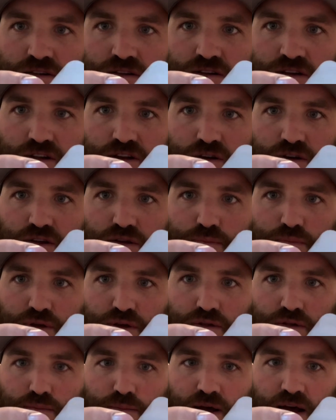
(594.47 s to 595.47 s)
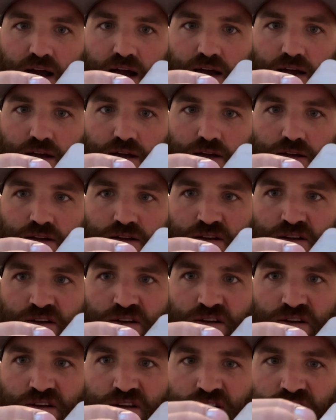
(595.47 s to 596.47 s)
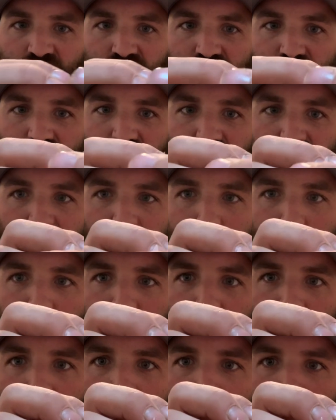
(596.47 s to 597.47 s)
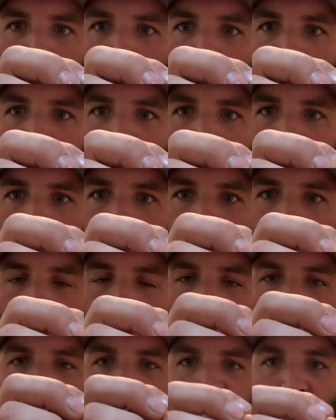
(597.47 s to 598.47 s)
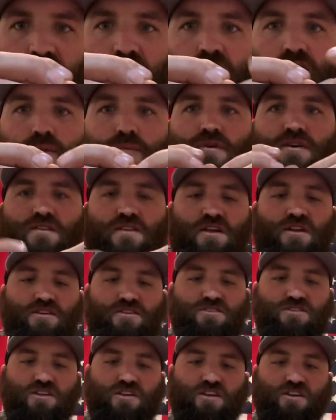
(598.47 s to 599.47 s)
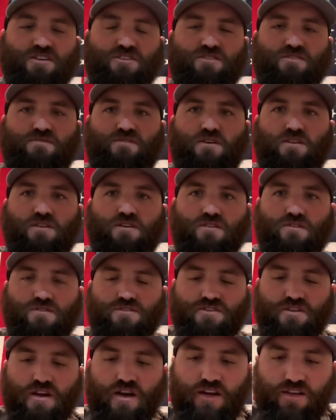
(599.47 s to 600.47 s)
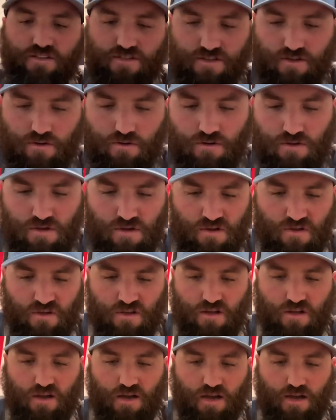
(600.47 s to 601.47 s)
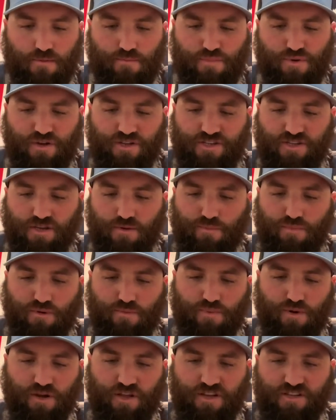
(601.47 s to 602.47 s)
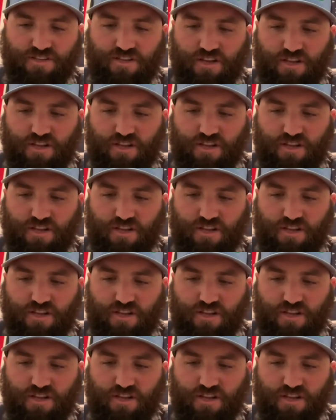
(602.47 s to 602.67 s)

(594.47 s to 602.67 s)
you know, you peel it back. So you peel that back, and then it's adhesive on the other side. So pretty simple, pretty easy to